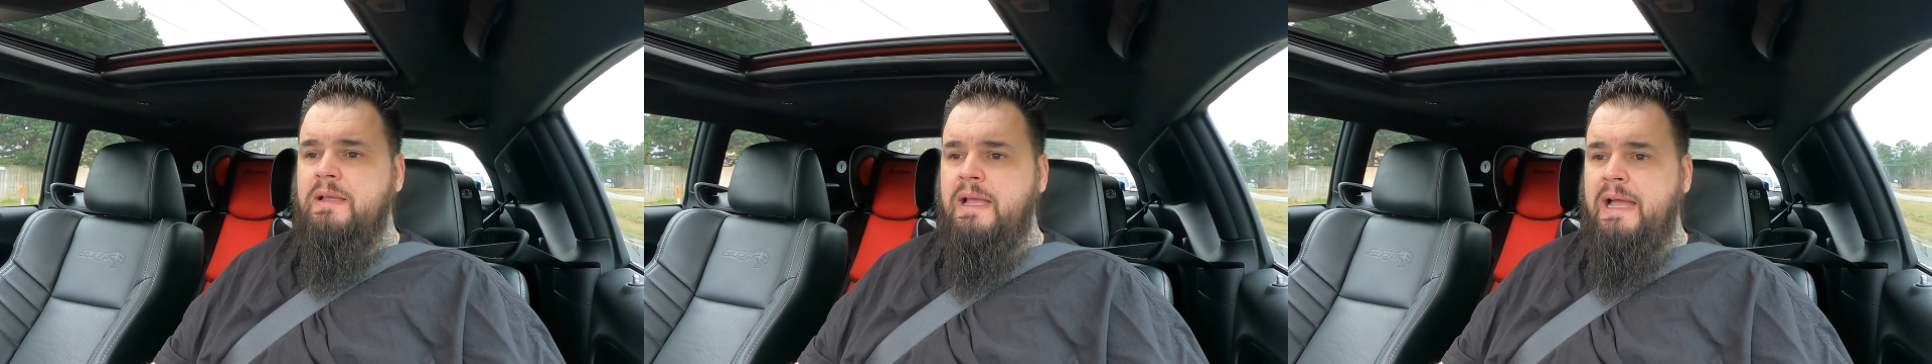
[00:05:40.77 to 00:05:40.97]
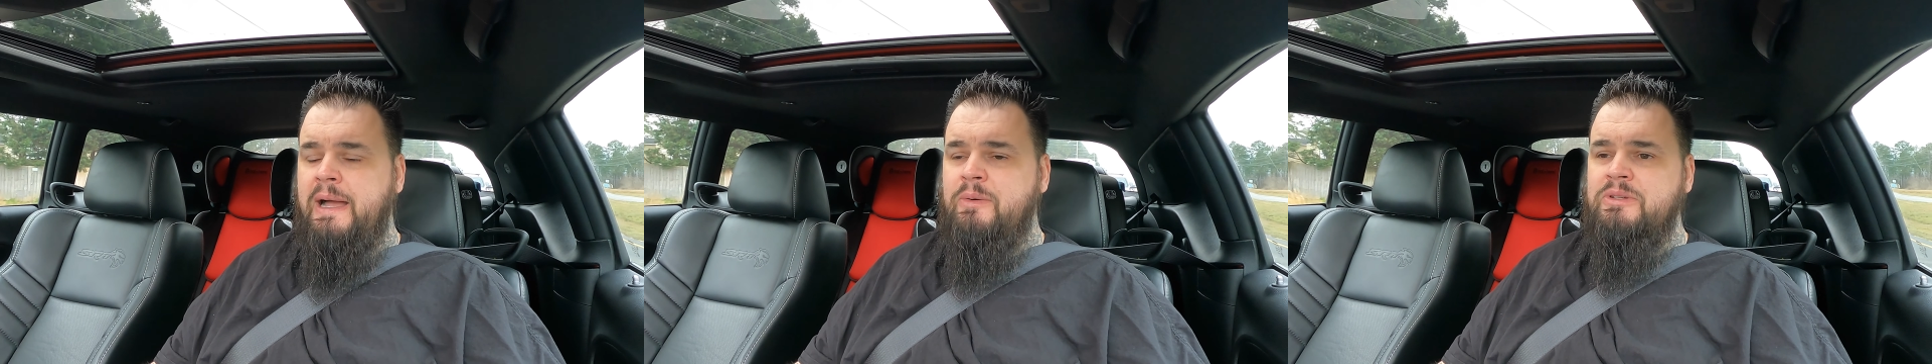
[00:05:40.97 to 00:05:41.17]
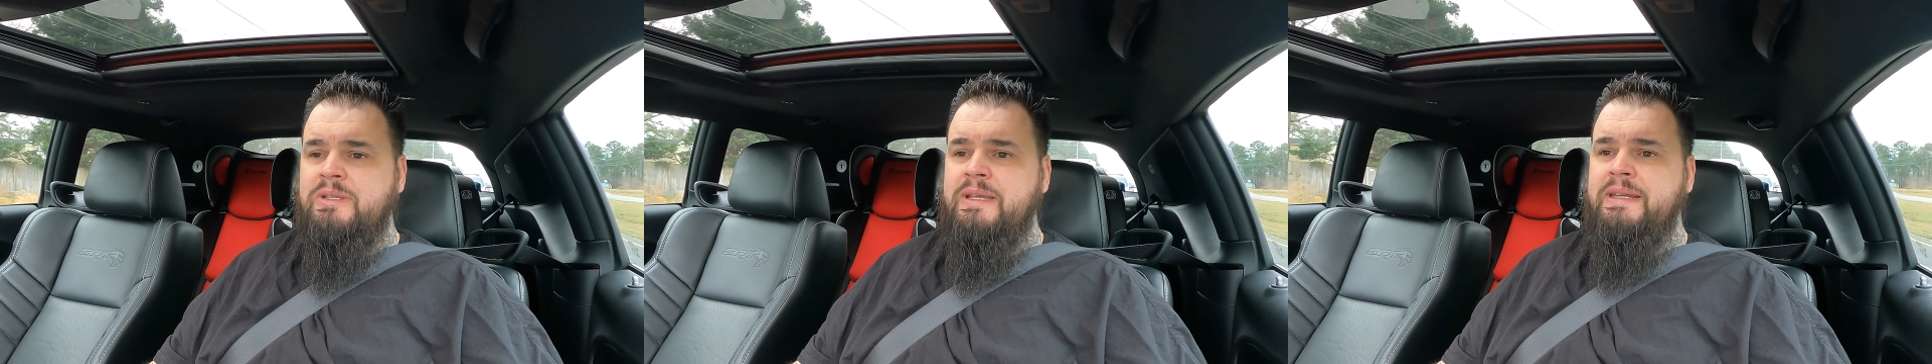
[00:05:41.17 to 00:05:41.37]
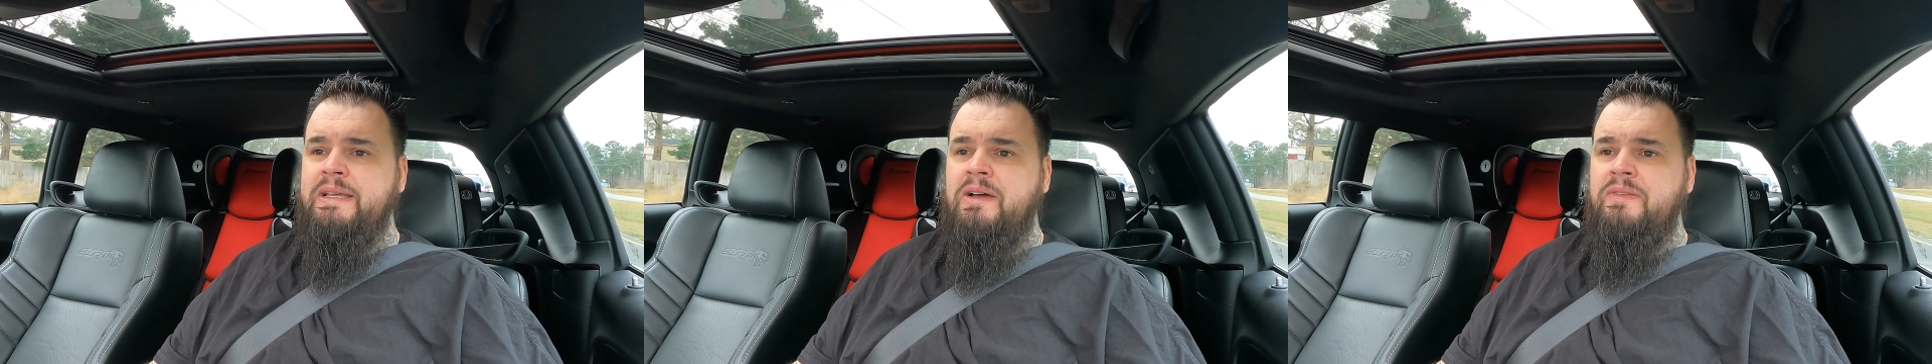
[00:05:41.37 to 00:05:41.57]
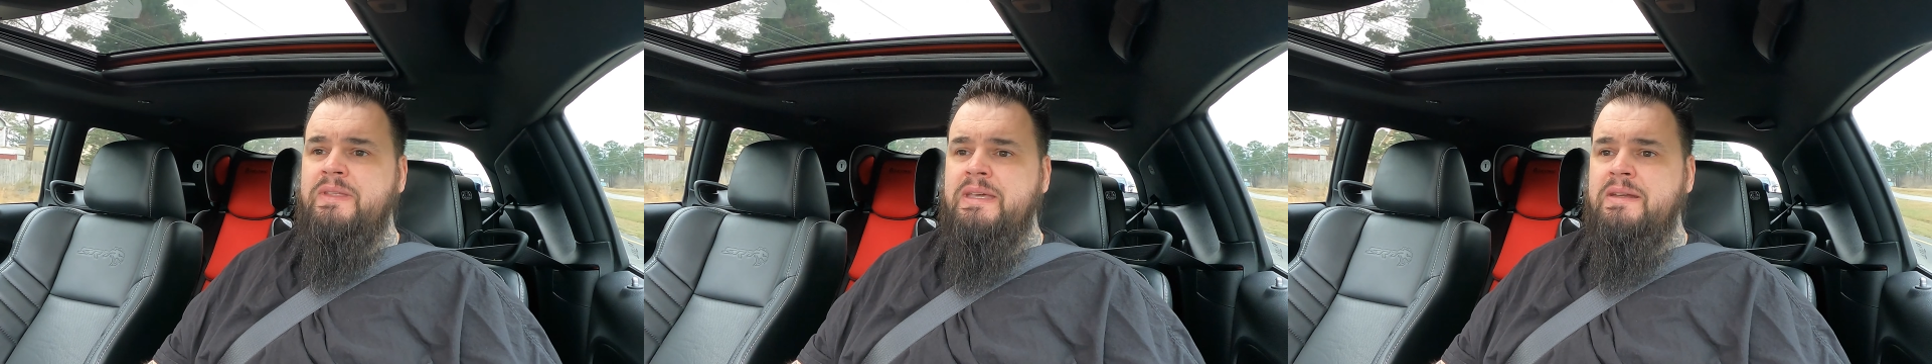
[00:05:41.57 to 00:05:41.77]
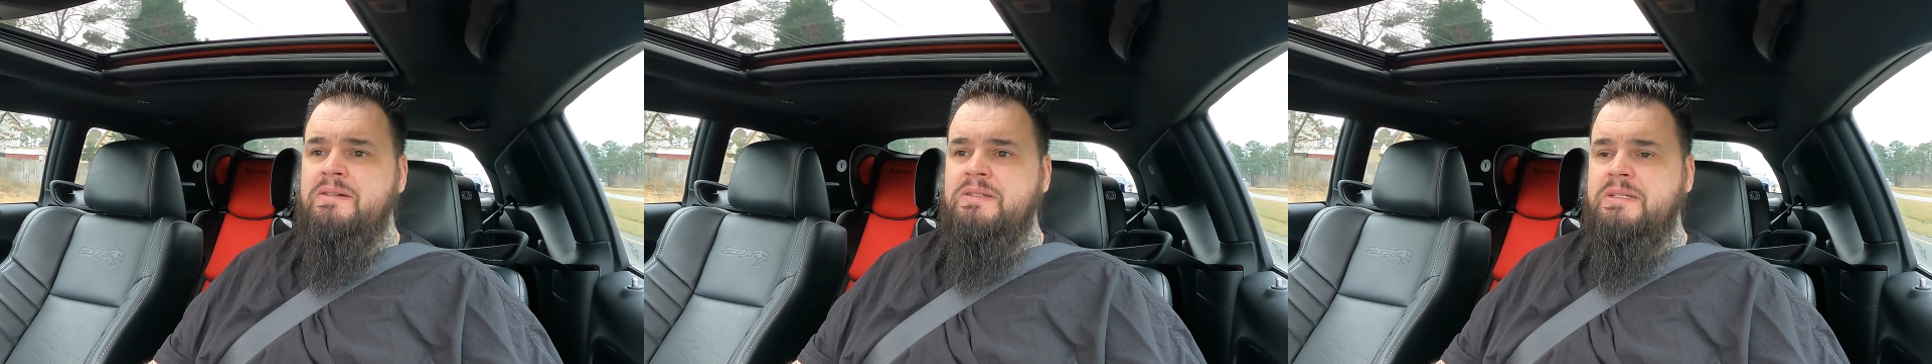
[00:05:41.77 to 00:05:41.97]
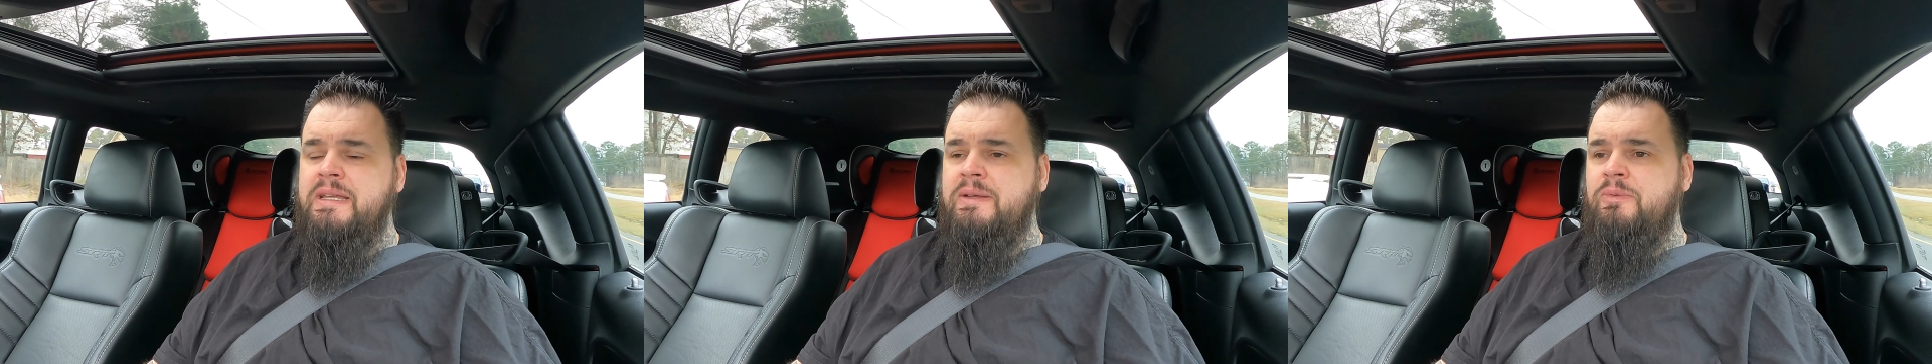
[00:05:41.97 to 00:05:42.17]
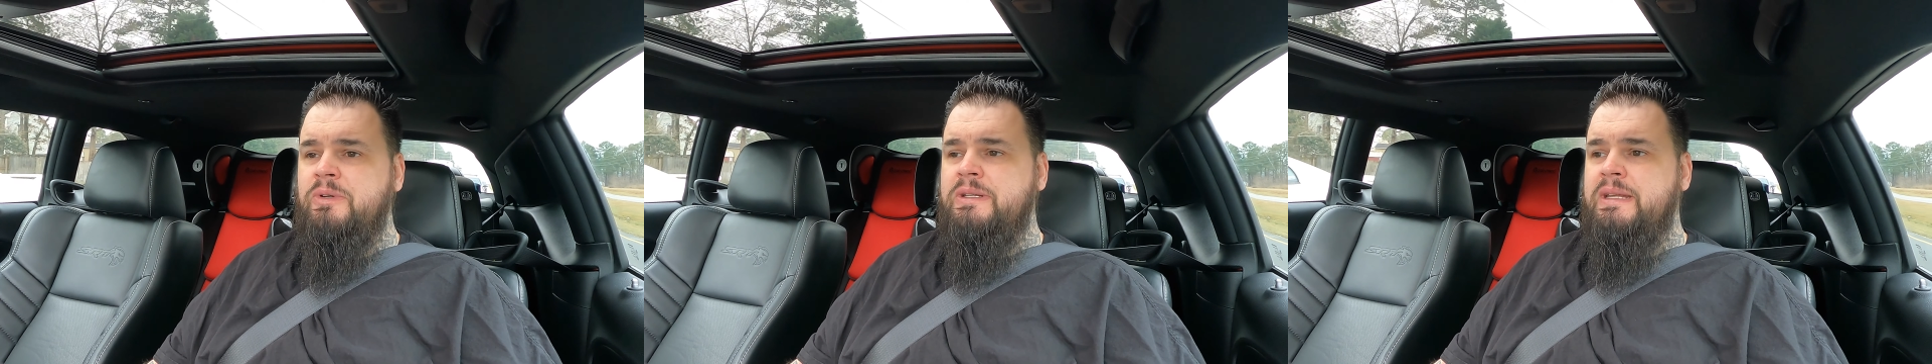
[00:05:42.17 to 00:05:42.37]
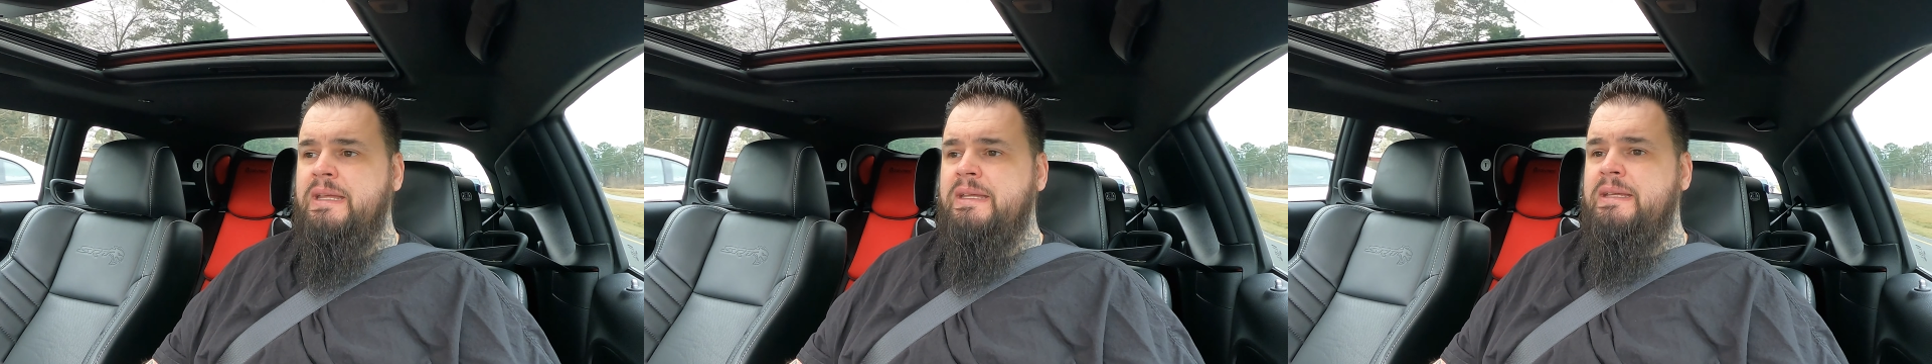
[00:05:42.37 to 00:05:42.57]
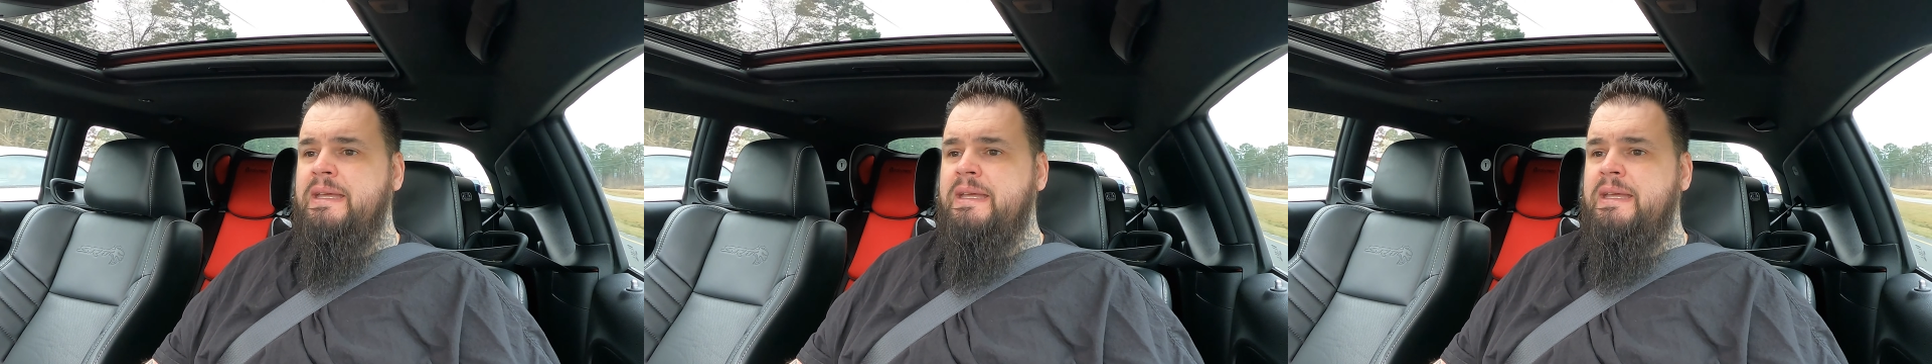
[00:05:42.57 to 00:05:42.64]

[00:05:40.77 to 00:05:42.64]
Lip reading: I was getting on the interstate one day,